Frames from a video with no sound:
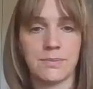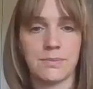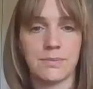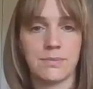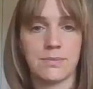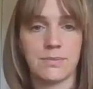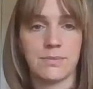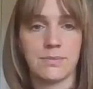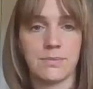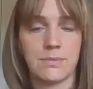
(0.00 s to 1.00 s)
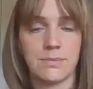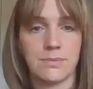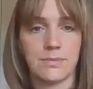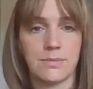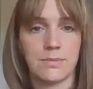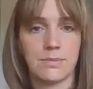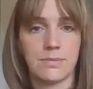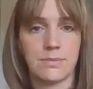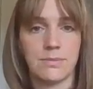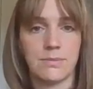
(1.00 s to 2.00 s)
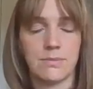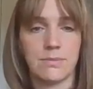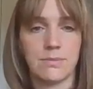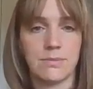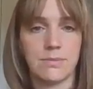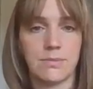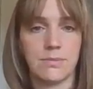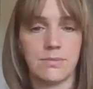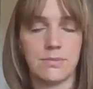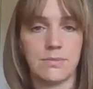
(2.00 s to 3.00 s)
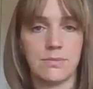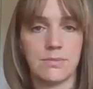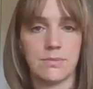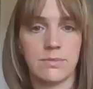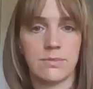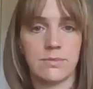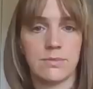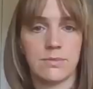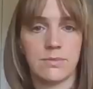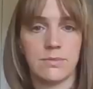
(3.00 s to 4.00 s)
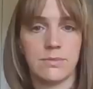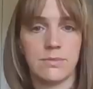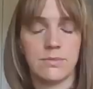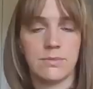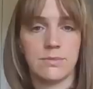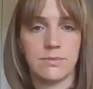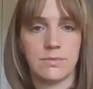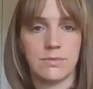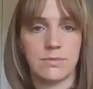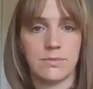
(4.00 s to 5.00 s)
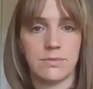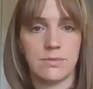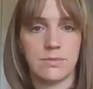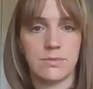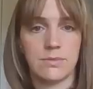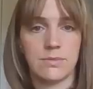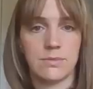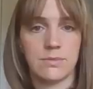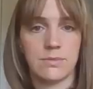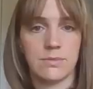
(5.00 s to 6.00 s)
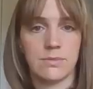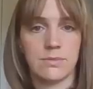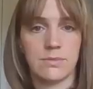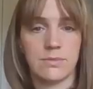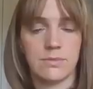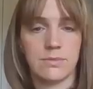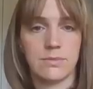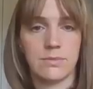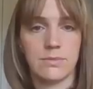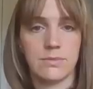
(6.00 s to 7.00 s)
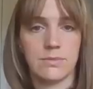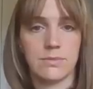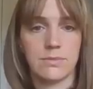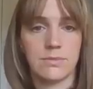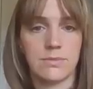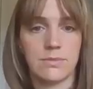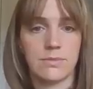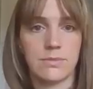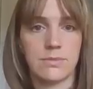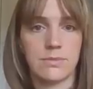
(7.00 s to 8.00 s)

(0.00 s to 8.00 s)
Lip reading: [no speech]